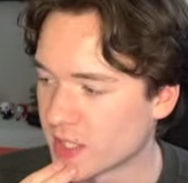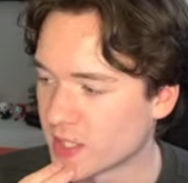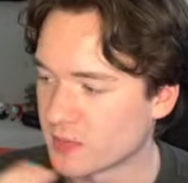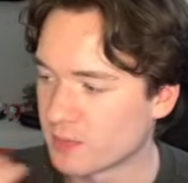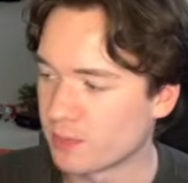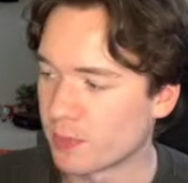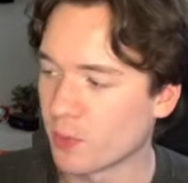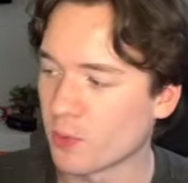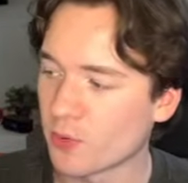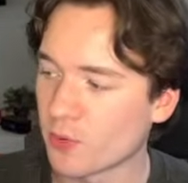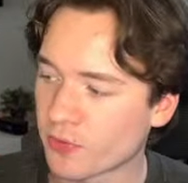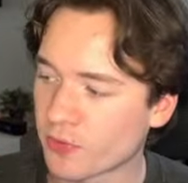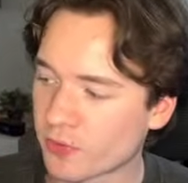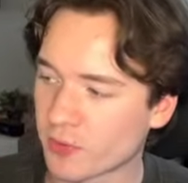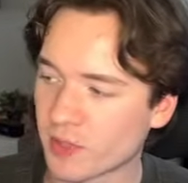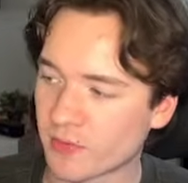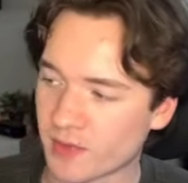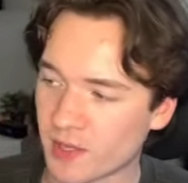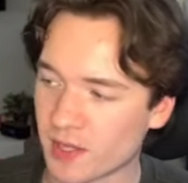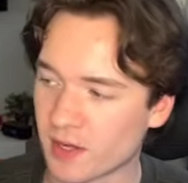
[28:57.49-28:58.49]
because both
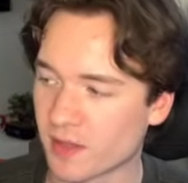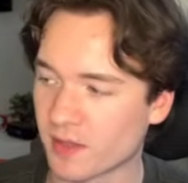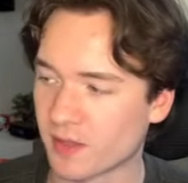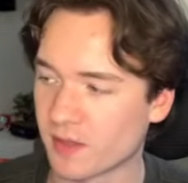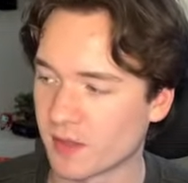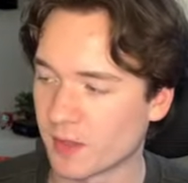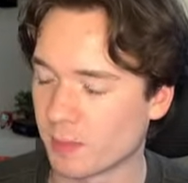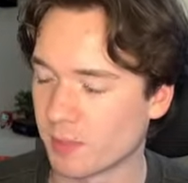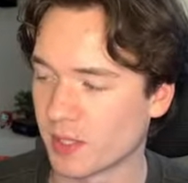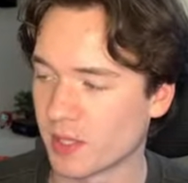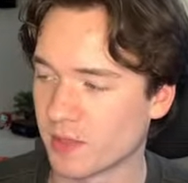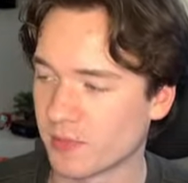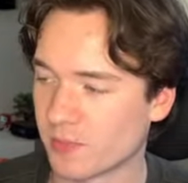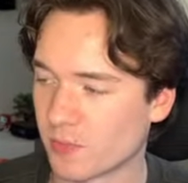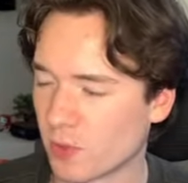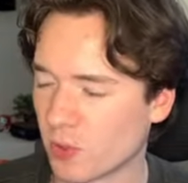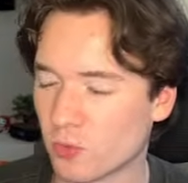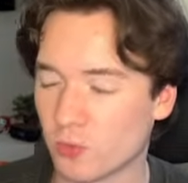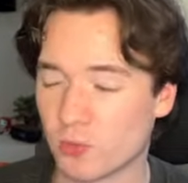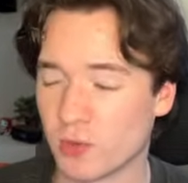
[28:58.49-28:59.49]
don't have anything to play
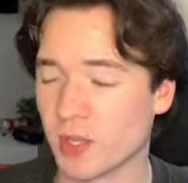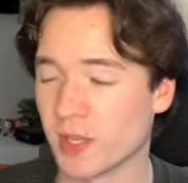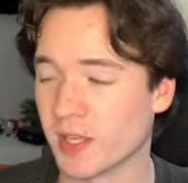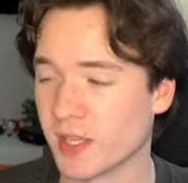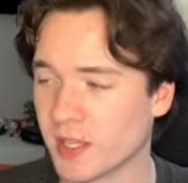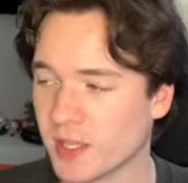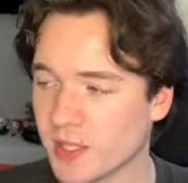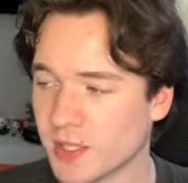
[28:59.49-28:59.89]
for, really.